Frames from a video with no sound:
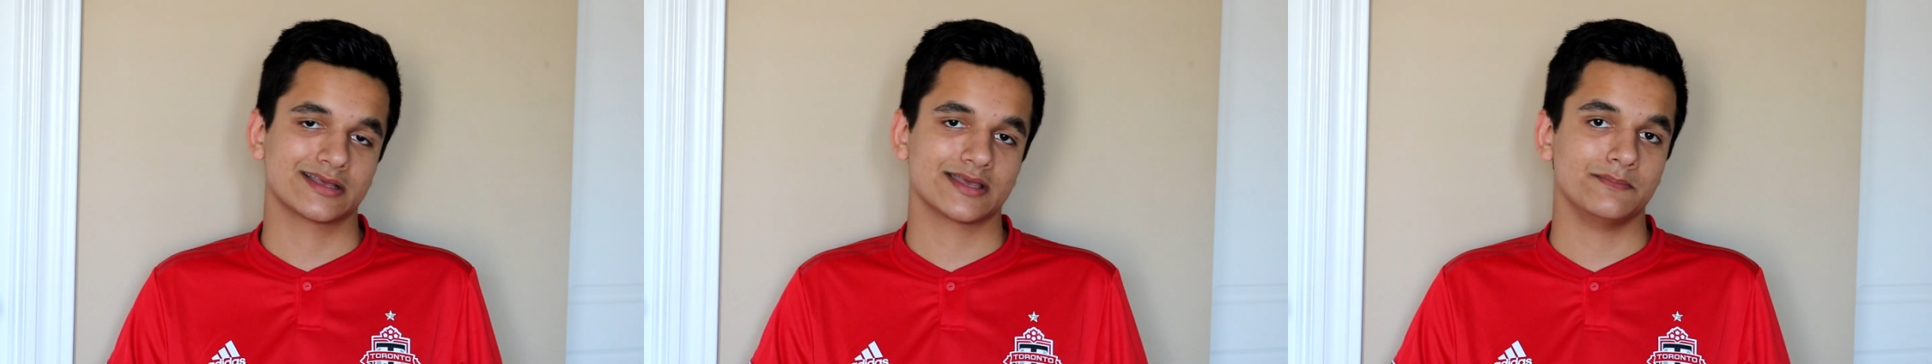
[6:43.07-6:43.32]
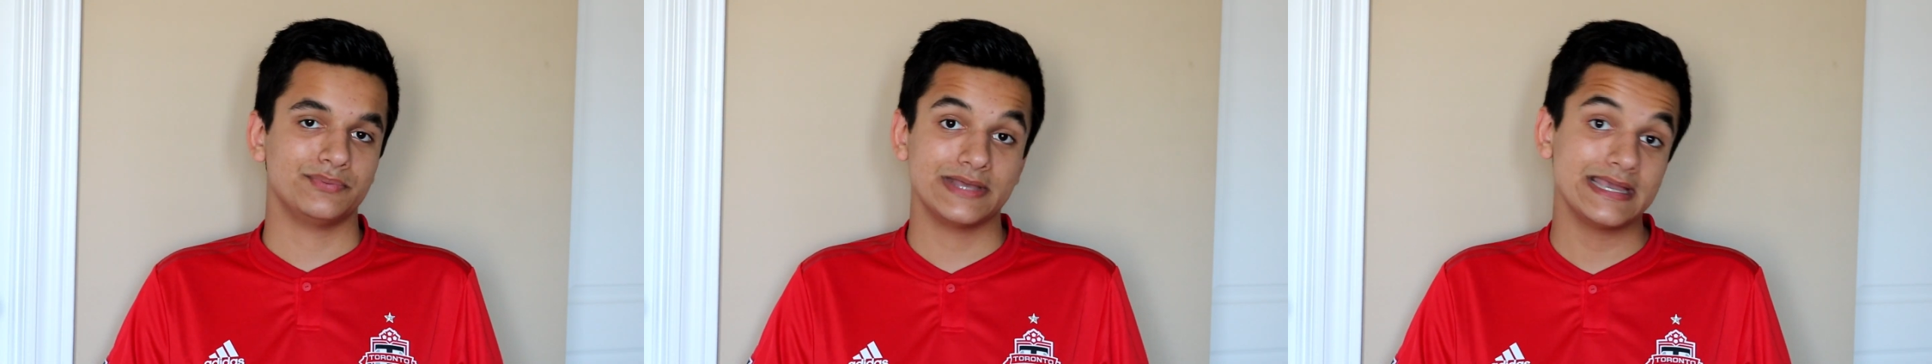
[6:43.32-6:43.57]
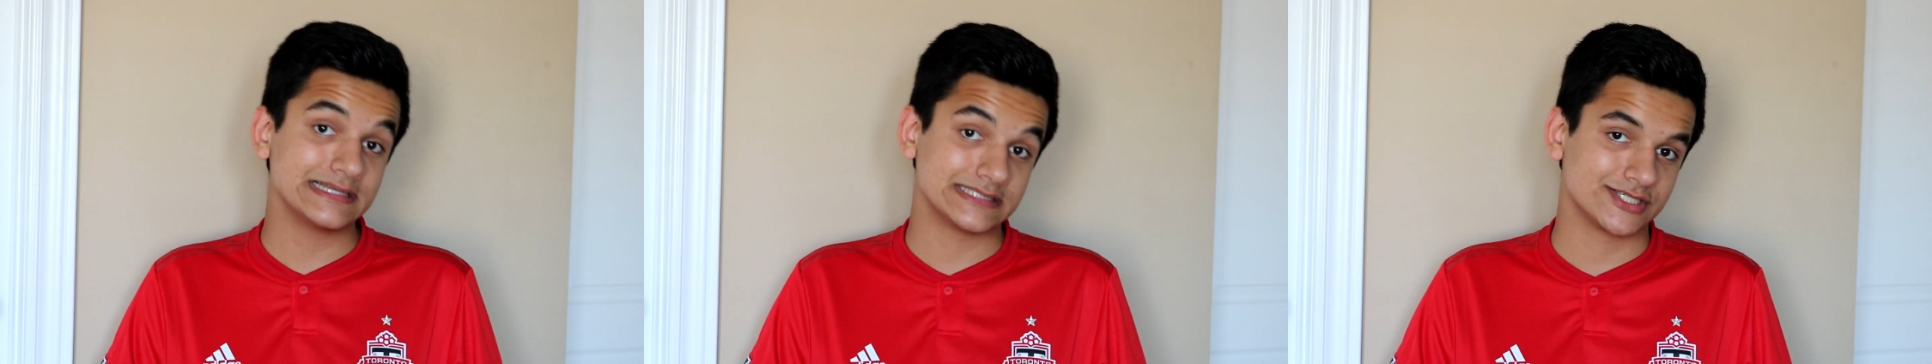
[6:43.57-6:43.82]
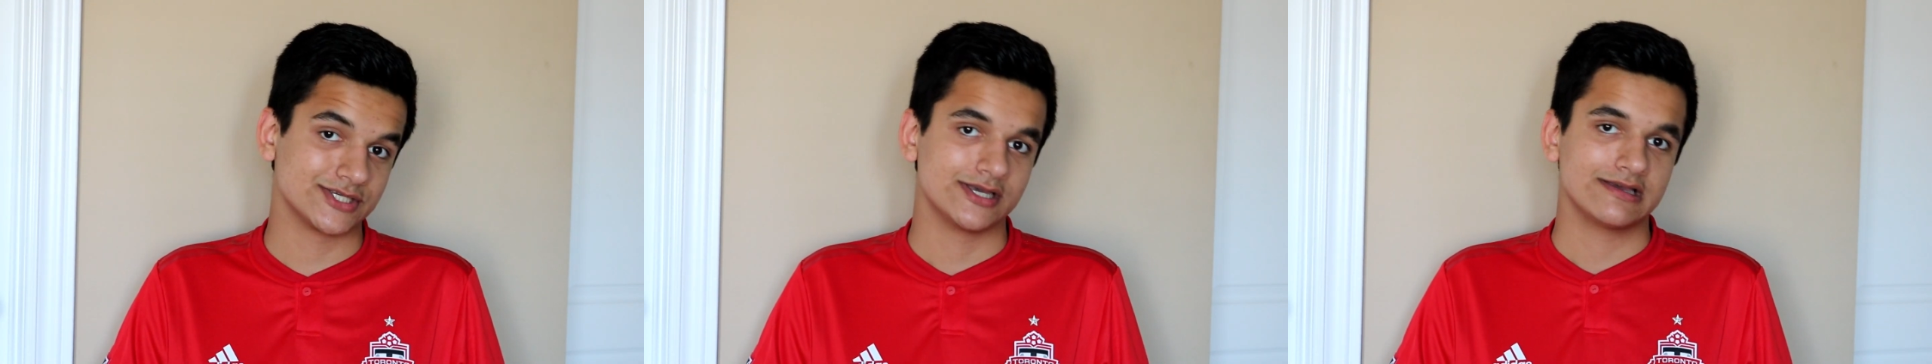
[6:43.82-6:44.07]

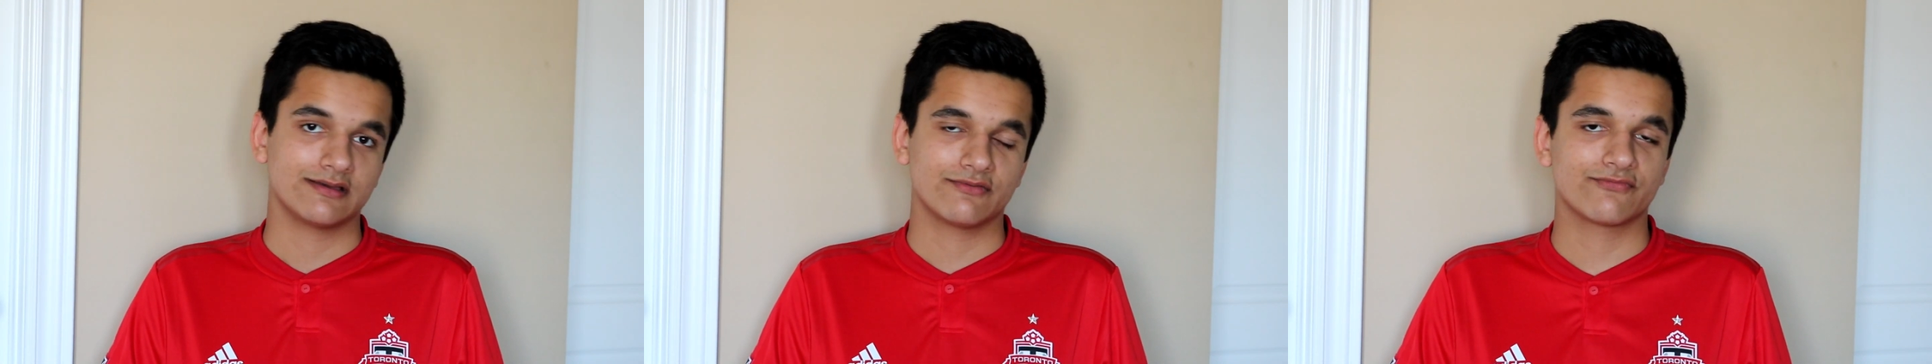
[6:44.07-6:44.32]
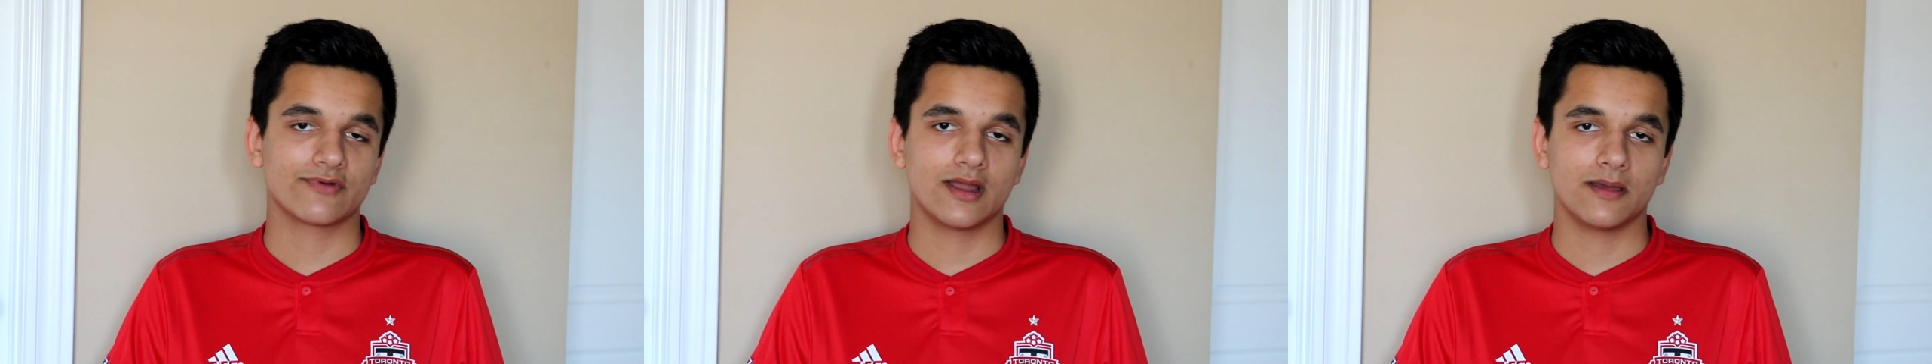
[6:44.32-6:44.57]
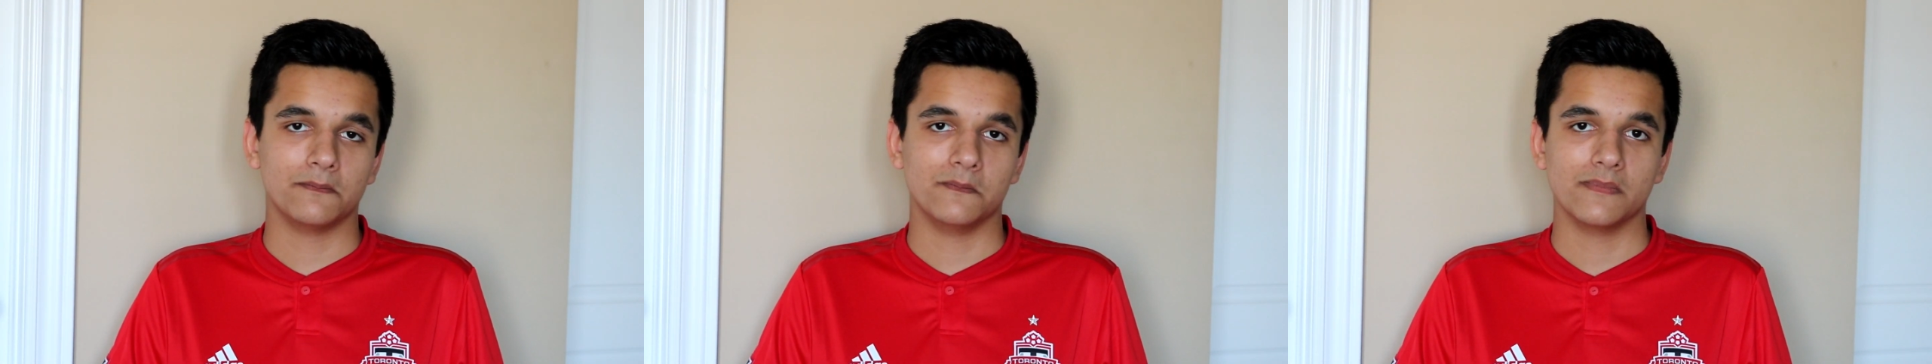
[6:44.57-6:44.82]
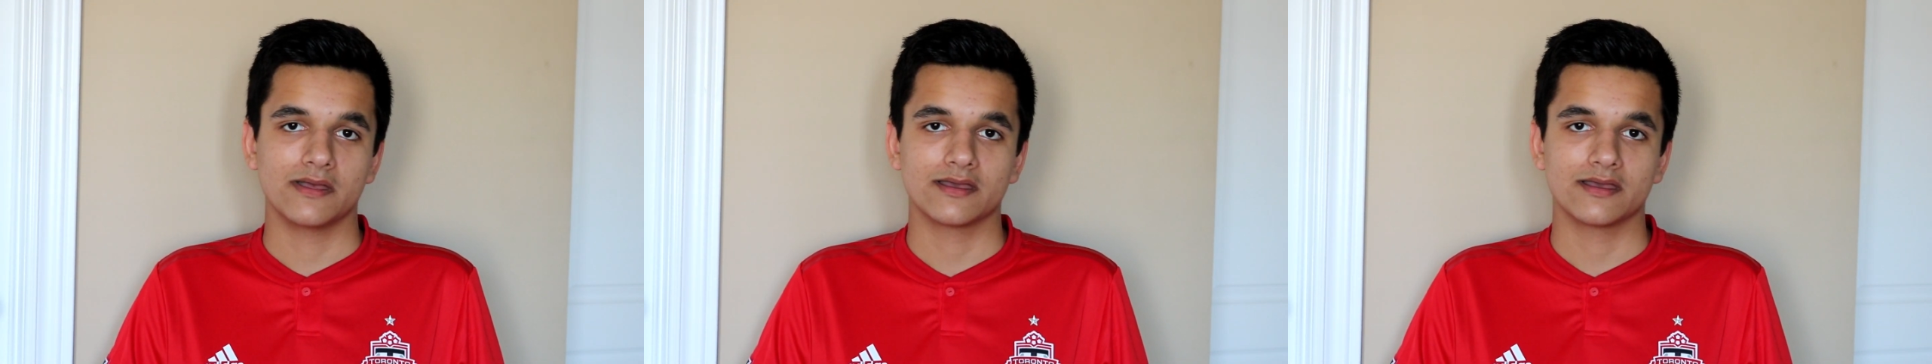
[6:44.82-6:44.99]
complaint from